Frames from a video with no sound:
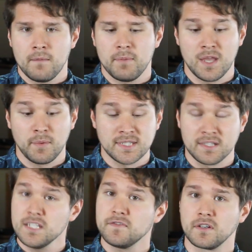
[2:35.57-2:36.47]
But then we see
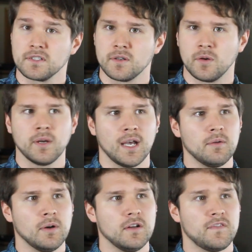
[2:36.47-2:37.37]
this verse. So, okay,
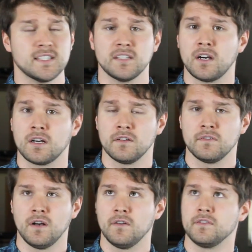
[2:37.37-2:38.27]
well, if that's not the heart
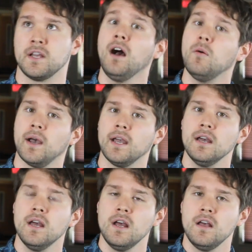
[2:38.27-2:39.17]
of Yahweh,
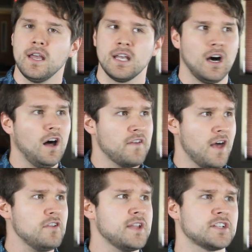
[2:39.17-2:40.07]
all the
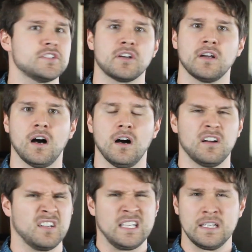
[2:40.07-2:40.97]
other nations
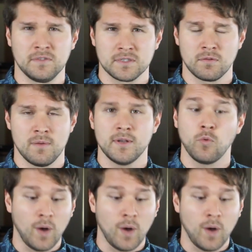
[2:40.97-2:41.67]
are evil to women.